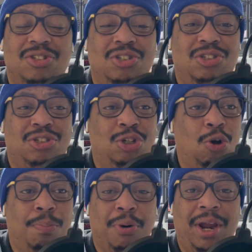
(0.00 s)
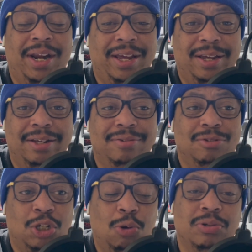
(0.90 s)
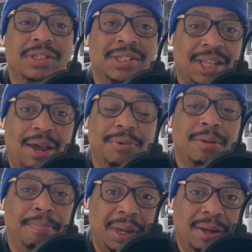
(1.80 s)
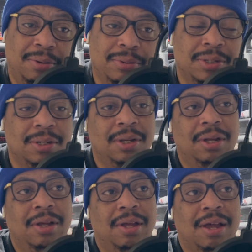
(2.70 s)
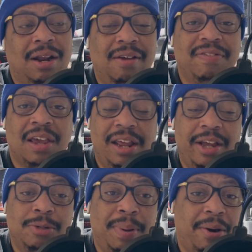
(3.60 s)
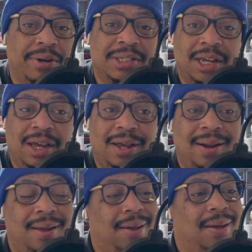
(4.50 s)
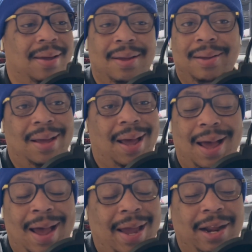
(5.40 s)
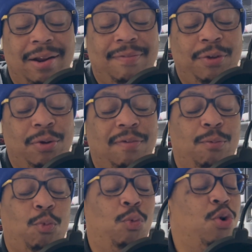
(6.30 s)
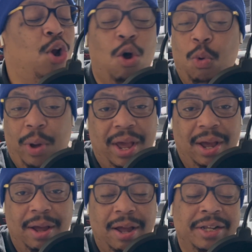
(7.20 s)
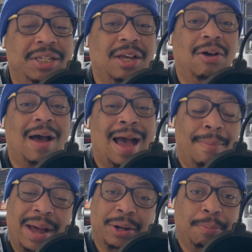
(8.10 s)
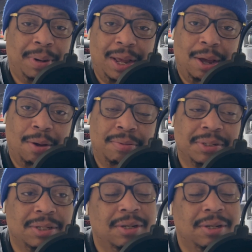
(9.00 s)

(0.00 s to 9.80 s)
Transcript: Joe Brady chose to stay with the Bills. Cliff Kingsbury said, I ain't interviewing nowhere until I'm out the playoffs.